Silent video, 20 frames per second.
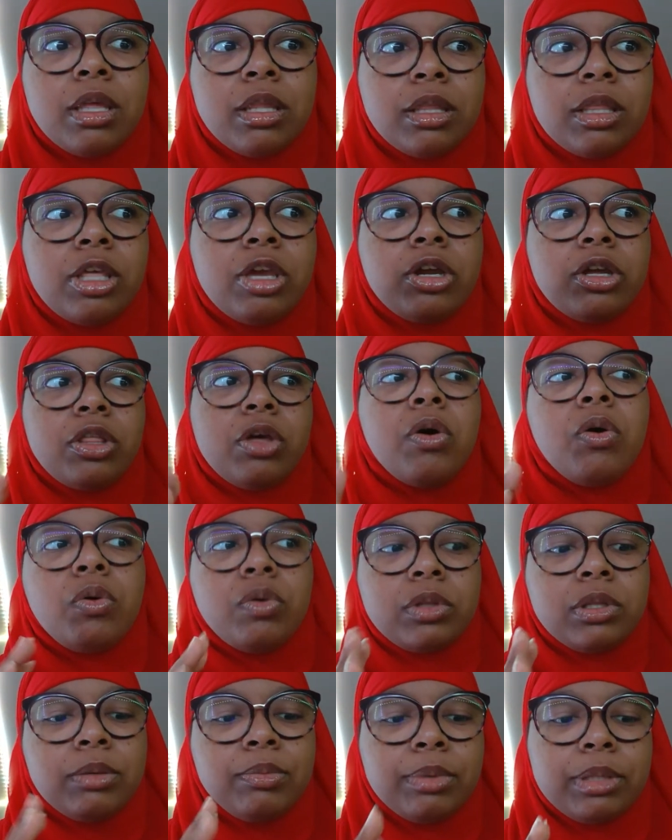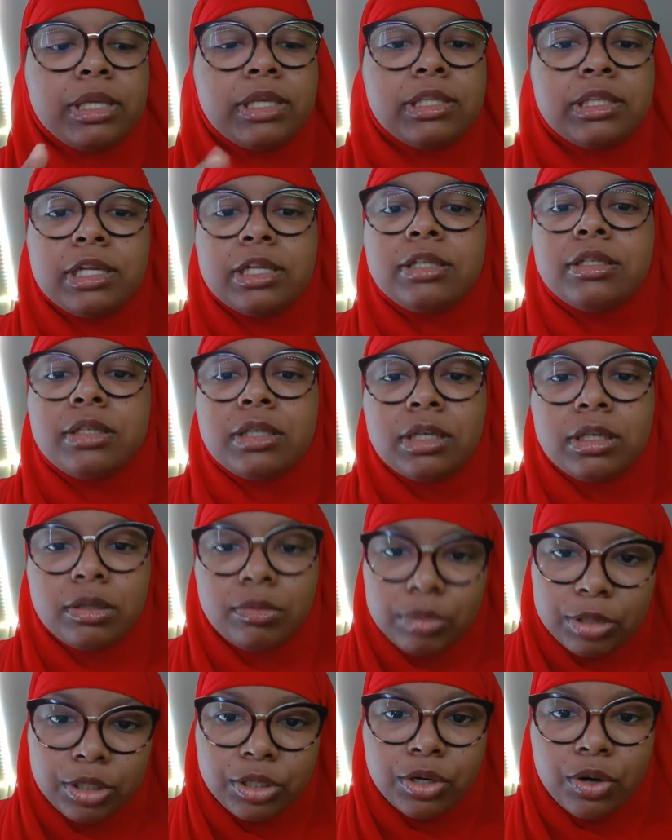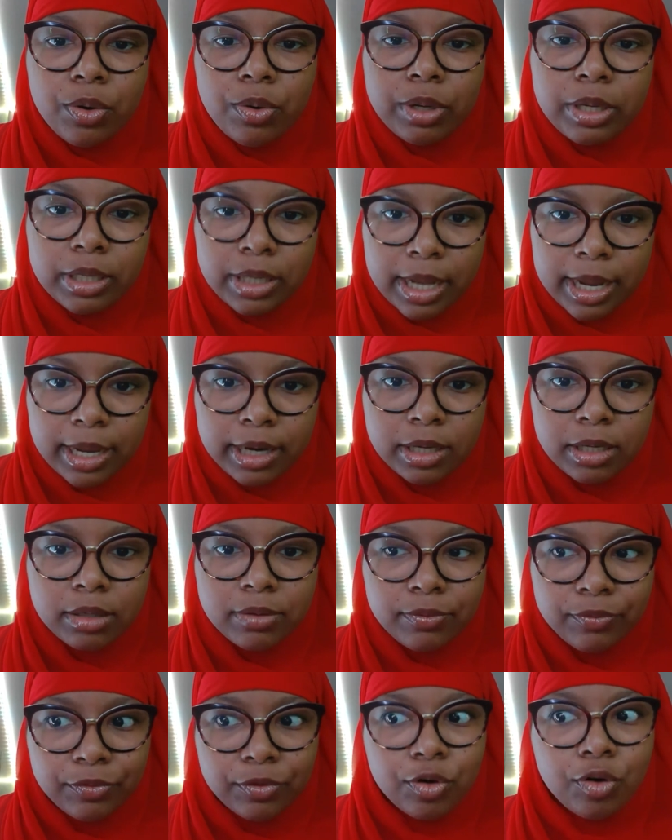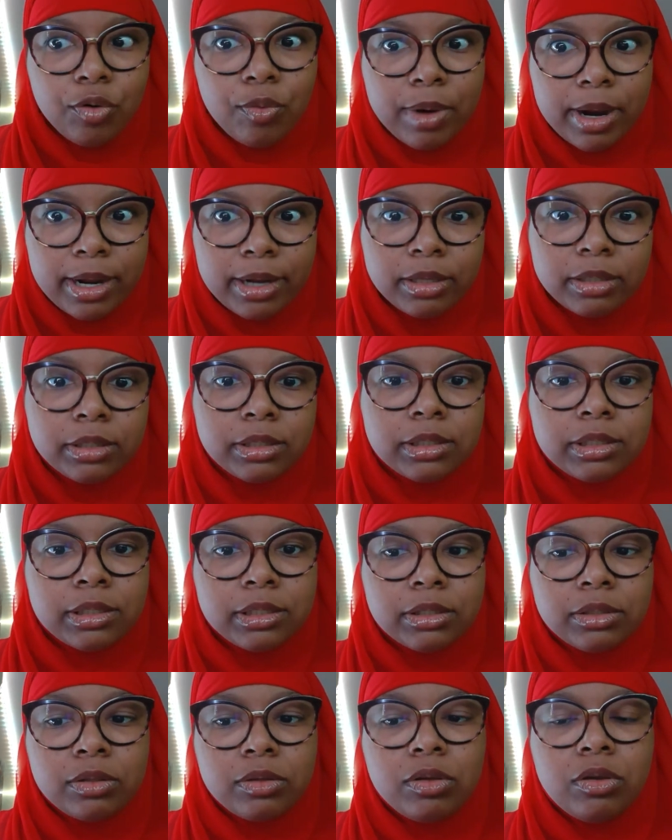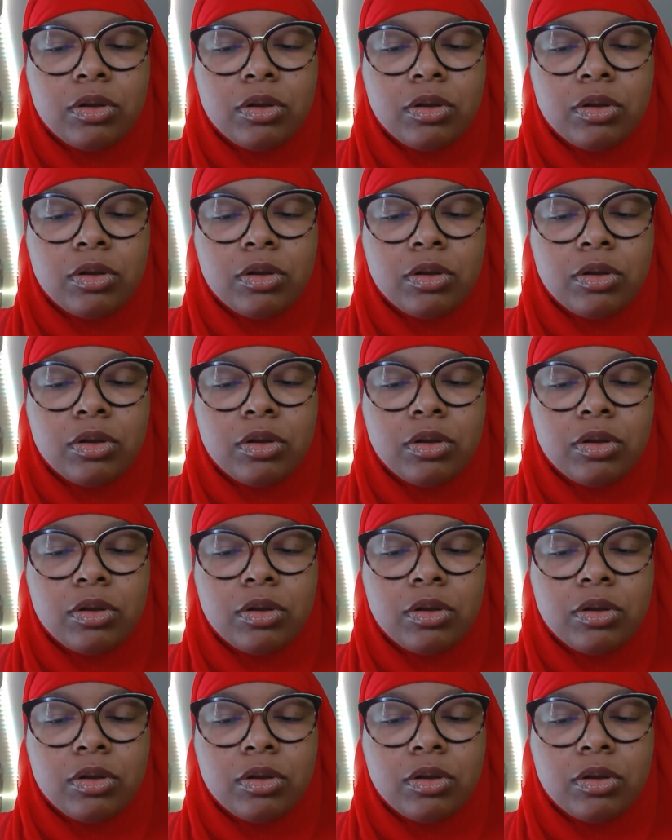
they're the only place that's going to be showing that for a while until,